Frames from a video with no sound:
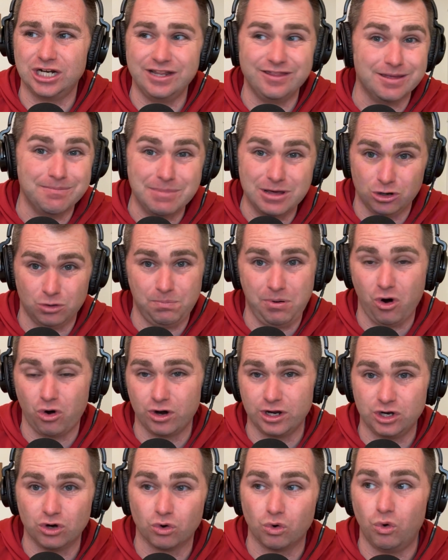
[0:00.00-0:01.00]
in the middle part
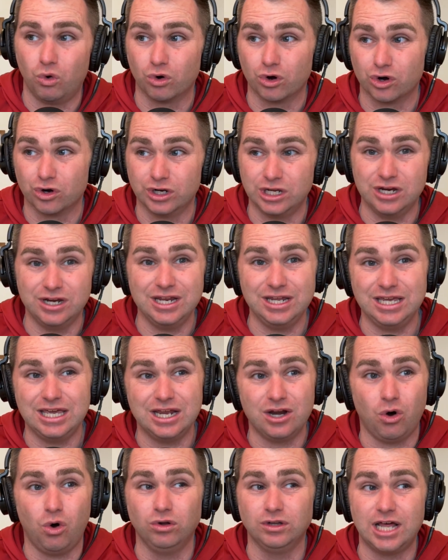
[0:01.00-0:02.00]
of your order. You didn't
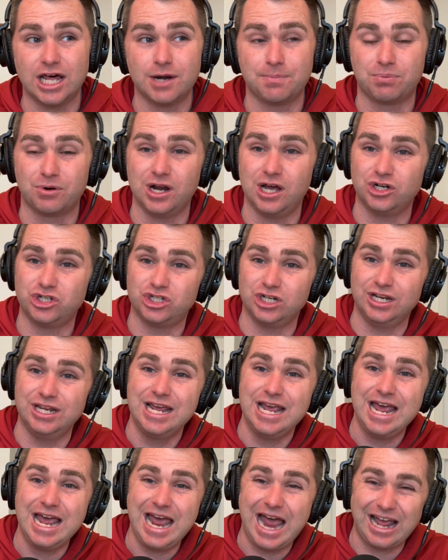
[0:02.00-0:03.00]
get a whole lot of production
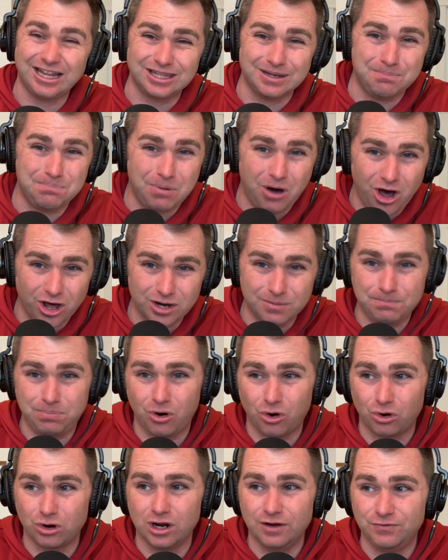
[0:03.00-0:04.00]
at the bottom
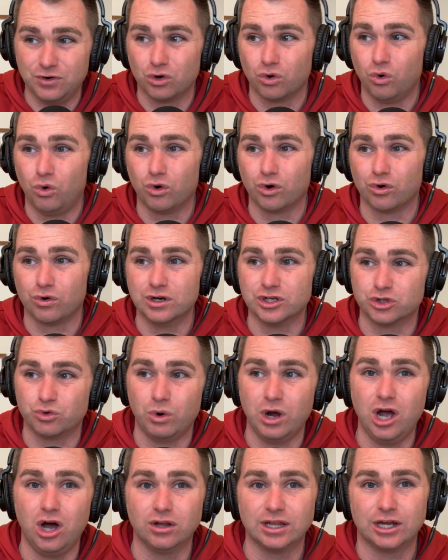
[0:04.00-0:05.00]
part of your order as
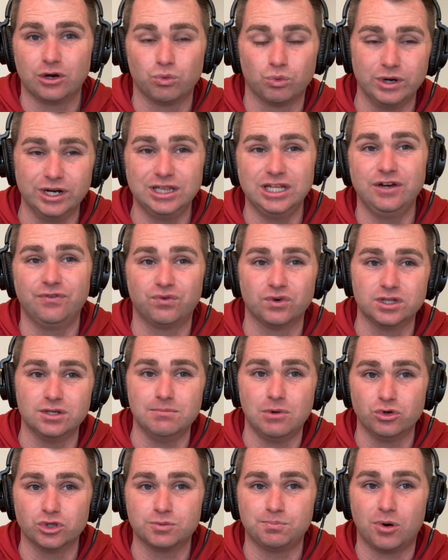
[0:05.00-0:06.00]
well. Like, really, for the
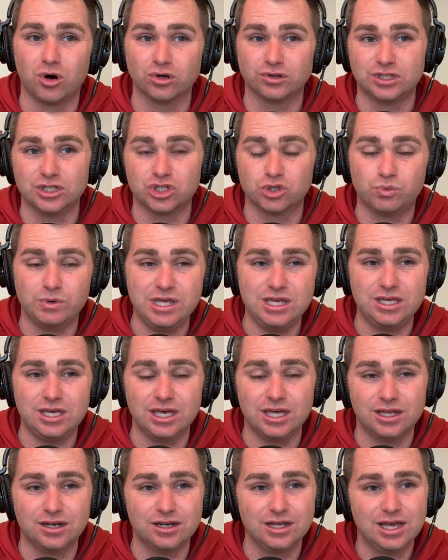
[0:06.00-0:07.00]
most part this
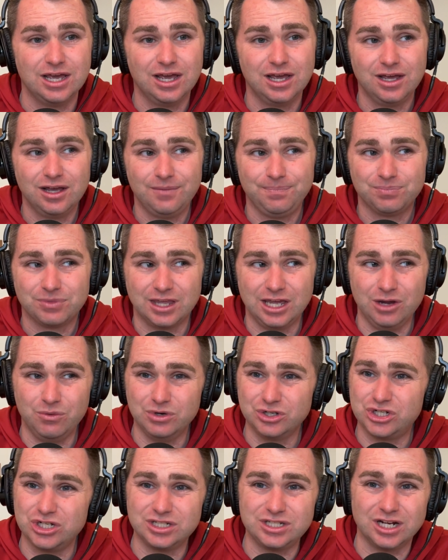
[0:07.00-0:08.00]
weekend, it
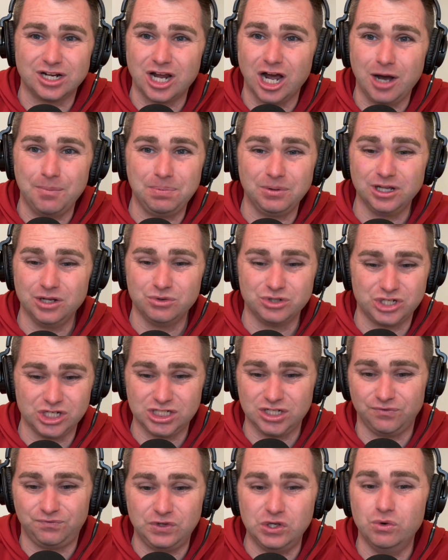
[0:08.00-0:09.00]
was just
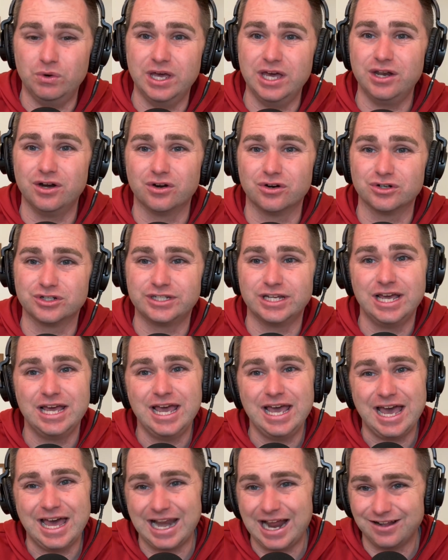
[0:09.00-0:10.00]
a few hitters.
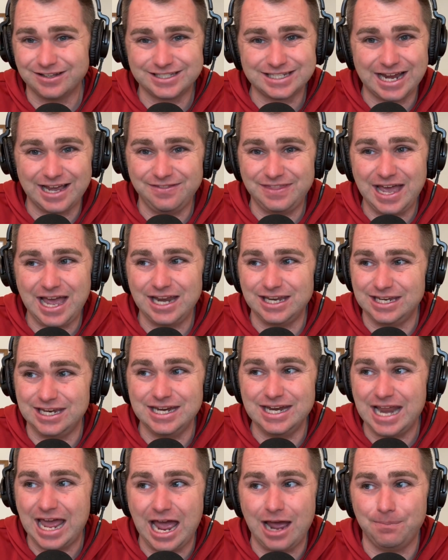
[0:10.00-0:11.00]
And outside that, you
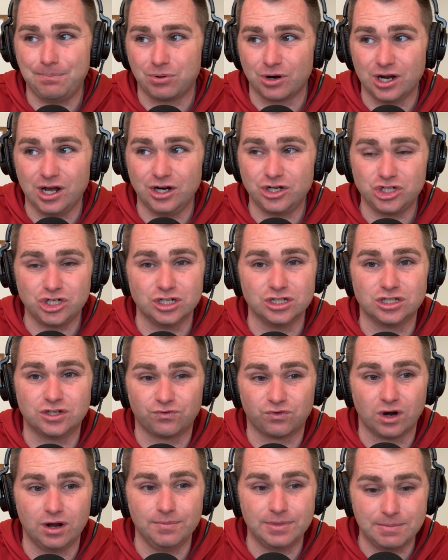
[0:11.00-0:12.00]
didn't have productions
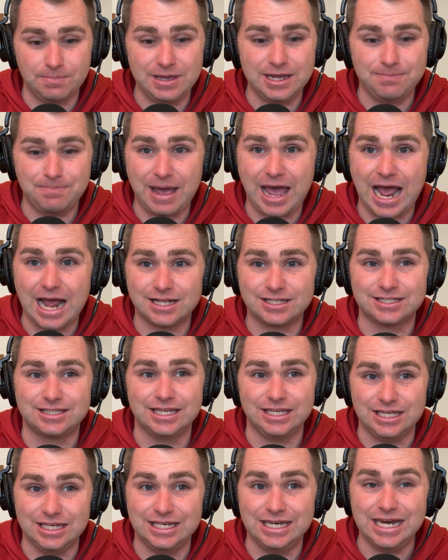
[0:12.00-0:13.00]
from the big bats
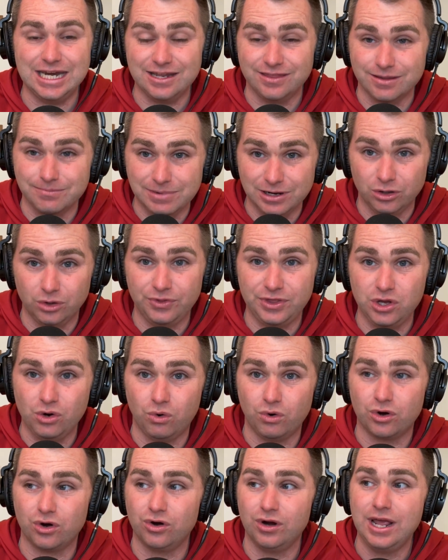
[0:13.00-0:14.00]
that you need in the middle of the
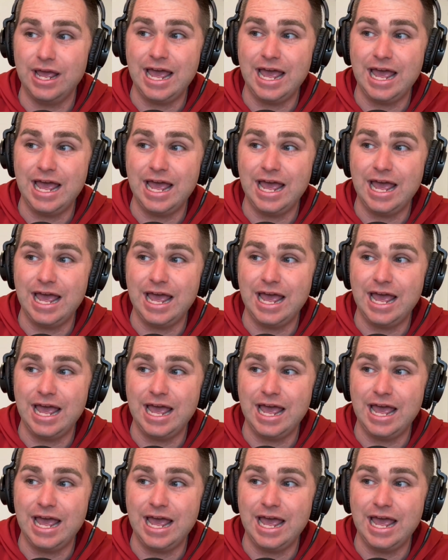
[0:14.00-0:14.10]
order